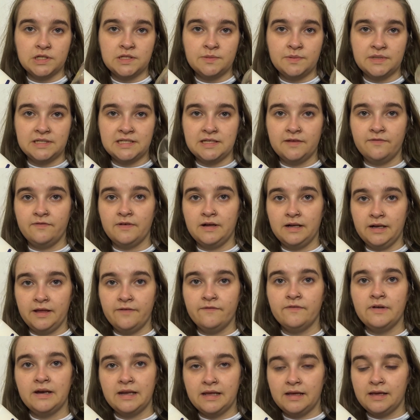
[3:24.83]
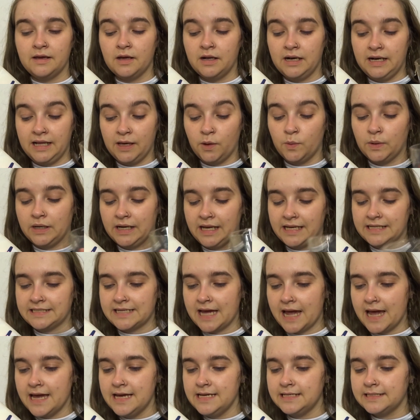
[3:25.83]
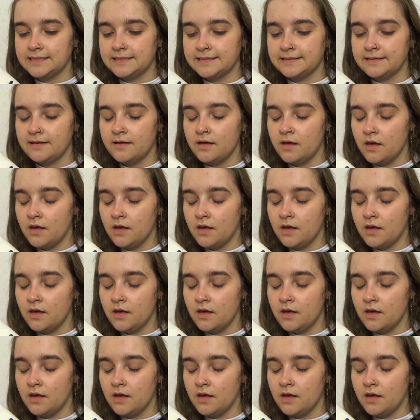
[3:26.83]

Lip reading: specifically for liquid latex.